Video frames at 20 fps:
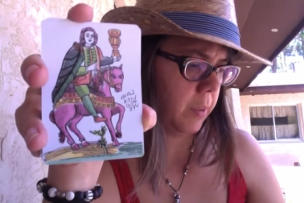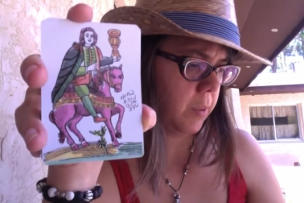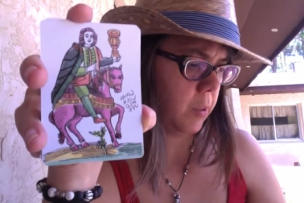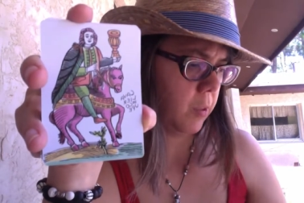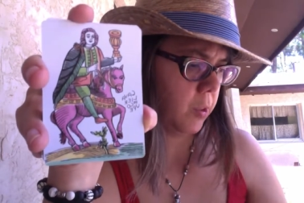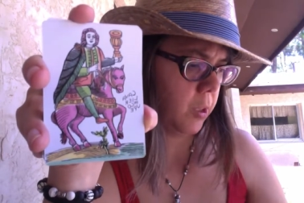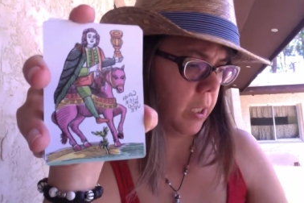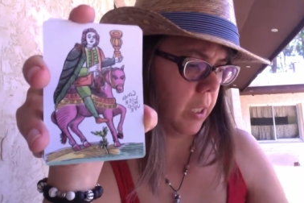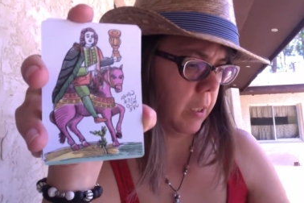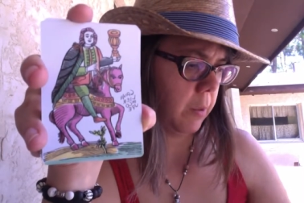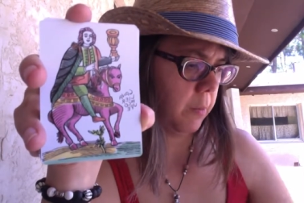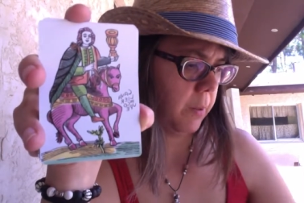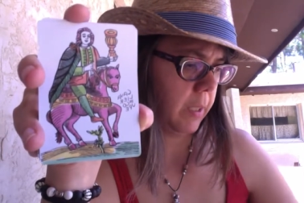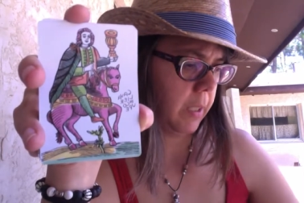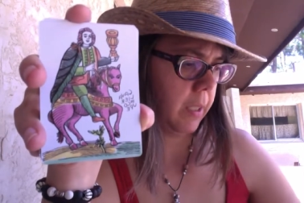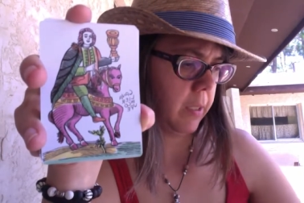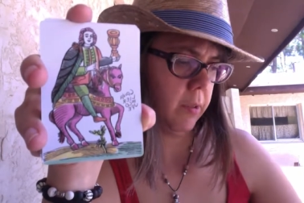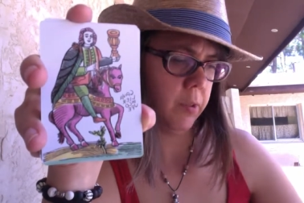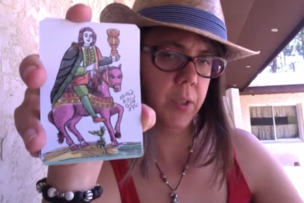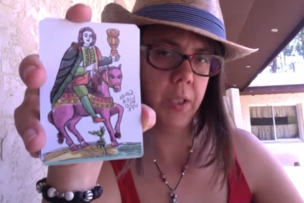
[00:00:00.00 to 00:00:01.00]
associate with
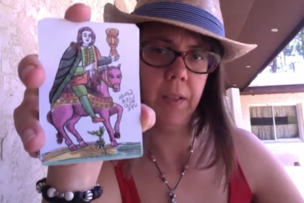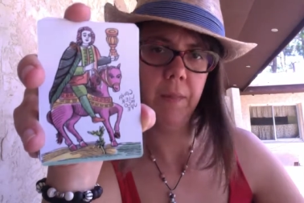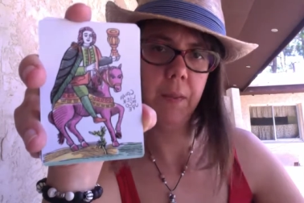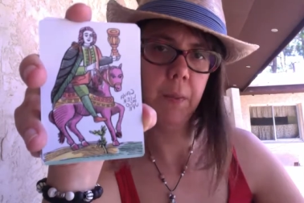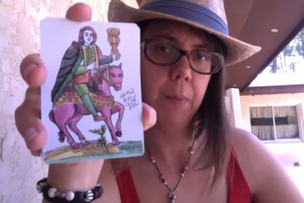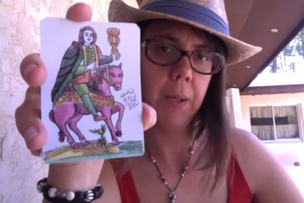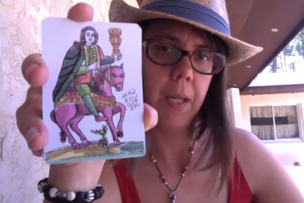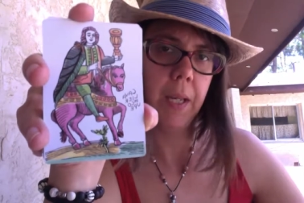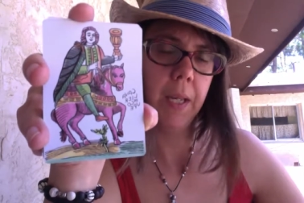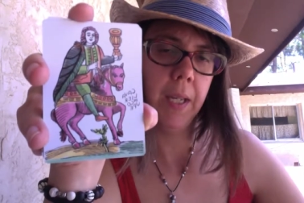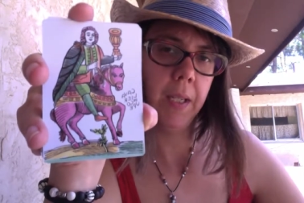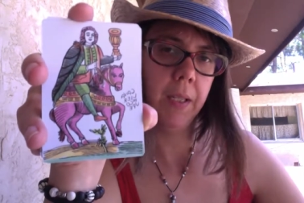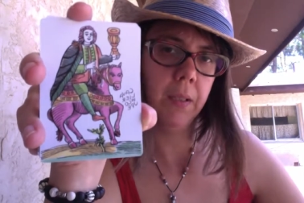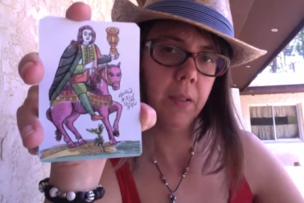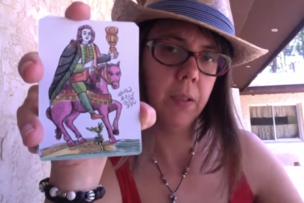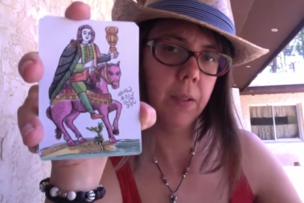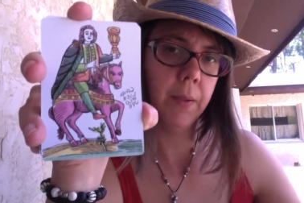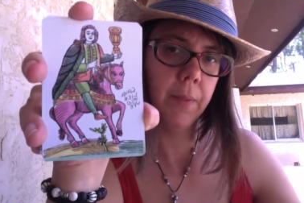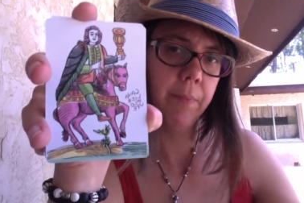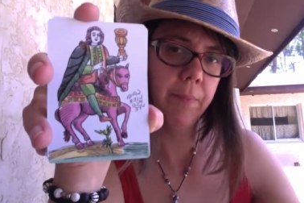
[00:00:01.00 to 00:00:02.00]
the energy of the
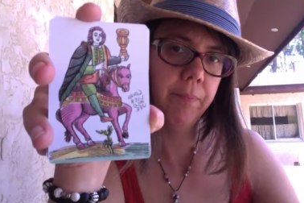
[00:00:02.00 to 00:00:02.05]
page.